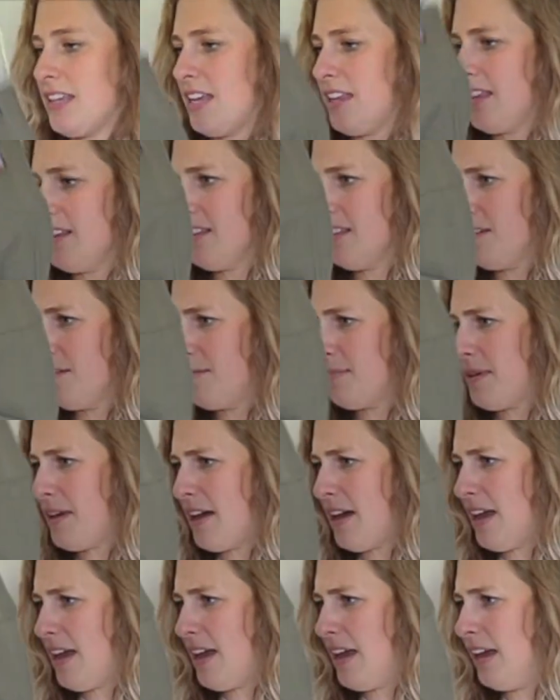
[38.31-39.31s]
I think they're
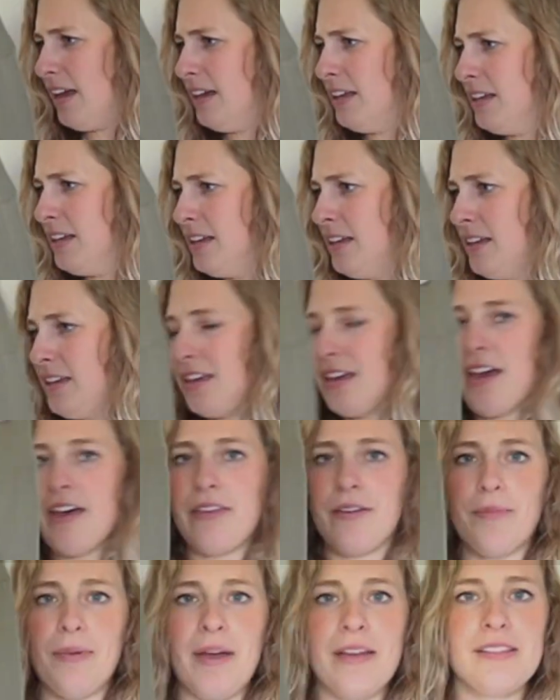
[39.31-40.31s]
by,
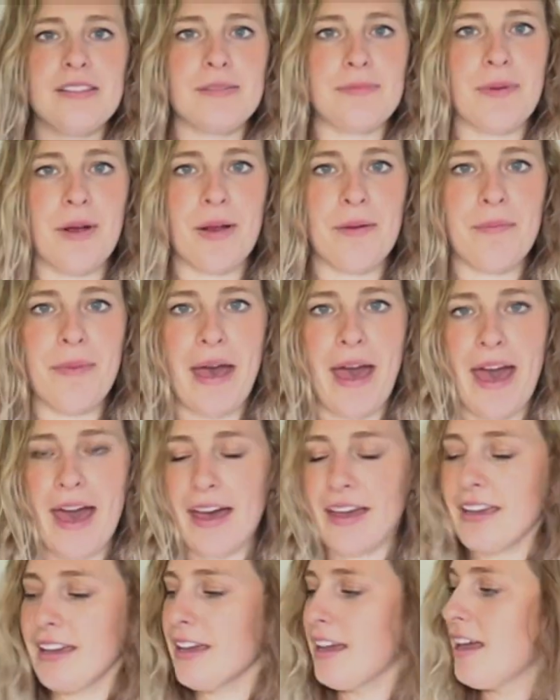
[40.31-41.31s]
they're by Smart
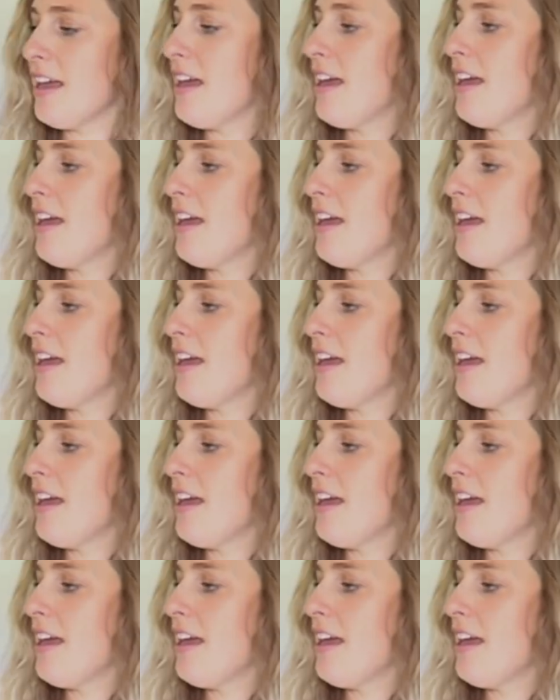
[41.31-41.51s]
Pack.